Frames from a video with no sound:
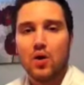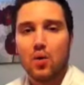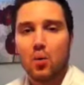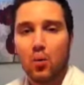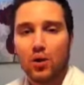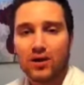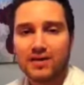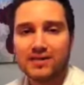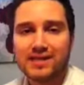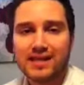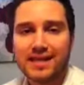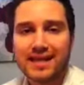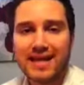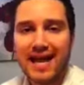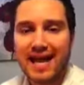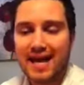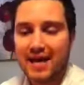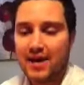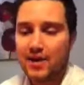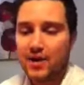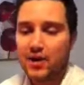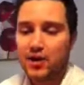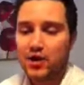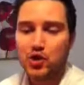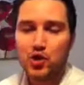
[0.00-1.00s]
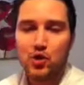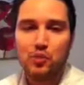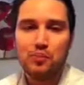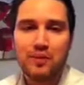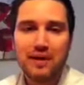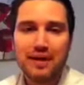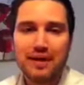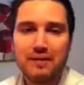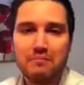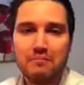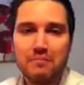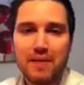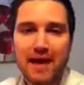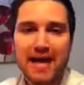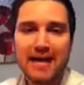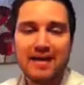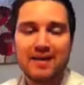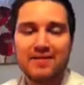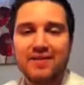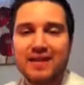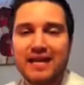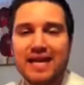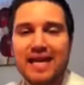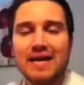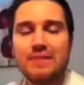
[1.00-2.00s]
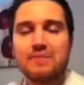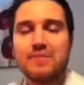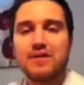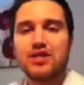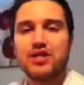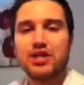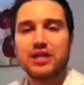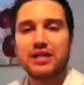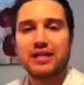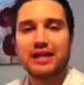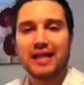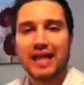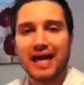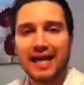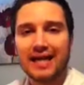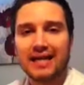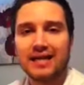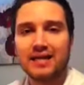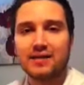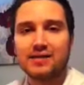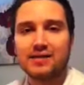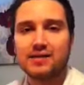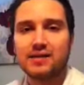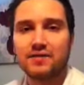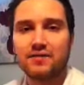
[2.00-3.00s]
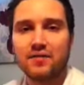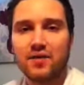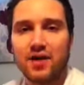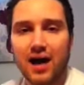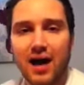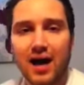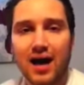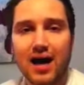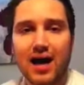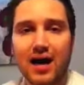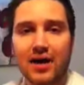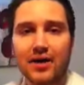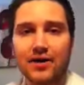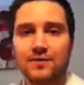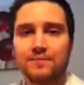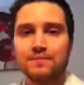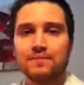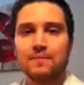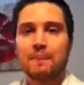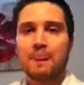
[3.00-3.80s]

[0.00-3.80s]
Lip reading: Once again, you being made in the image and likeness of God,